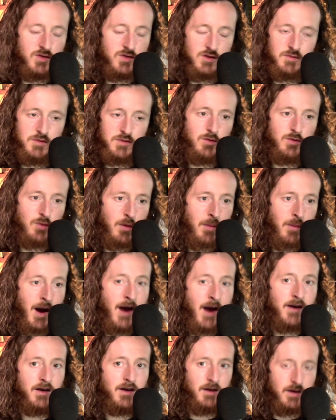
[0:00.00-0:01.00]
to be
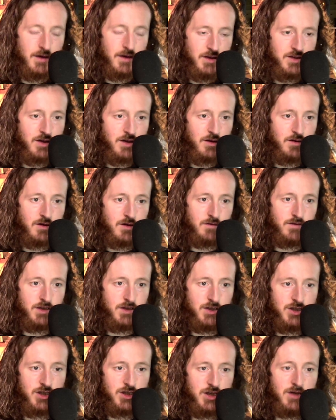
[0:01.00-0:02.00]
reminding each other of this
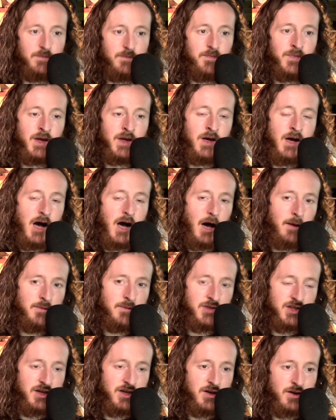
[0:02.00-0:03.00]
shit. I'm
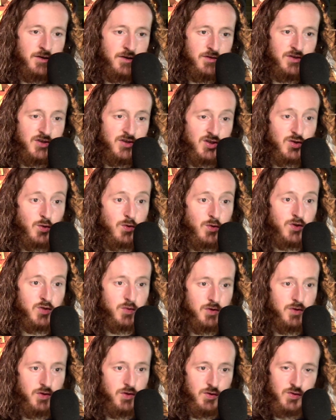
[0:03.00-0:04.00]
sharing this source
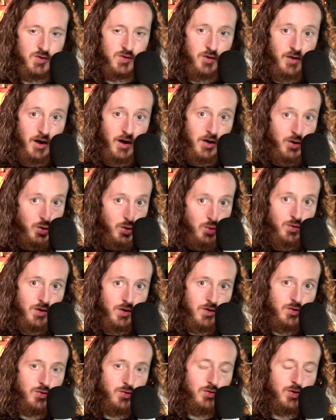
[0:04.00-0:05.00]
with you so that you can
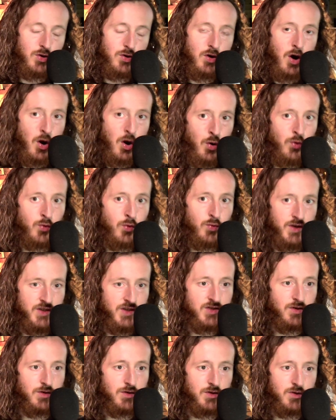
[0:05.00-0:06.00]
do your own
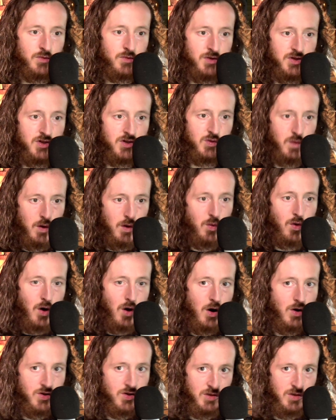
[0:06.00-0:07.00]
research, which is what we're
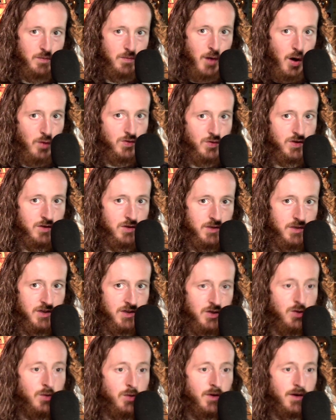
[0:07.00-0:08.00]
all supposed to be
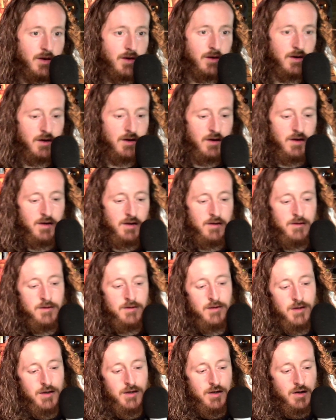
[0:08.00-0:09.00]
doing.
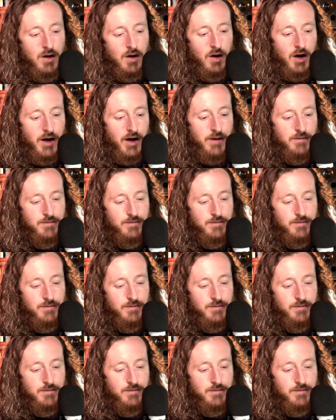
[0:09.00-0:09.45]
All right.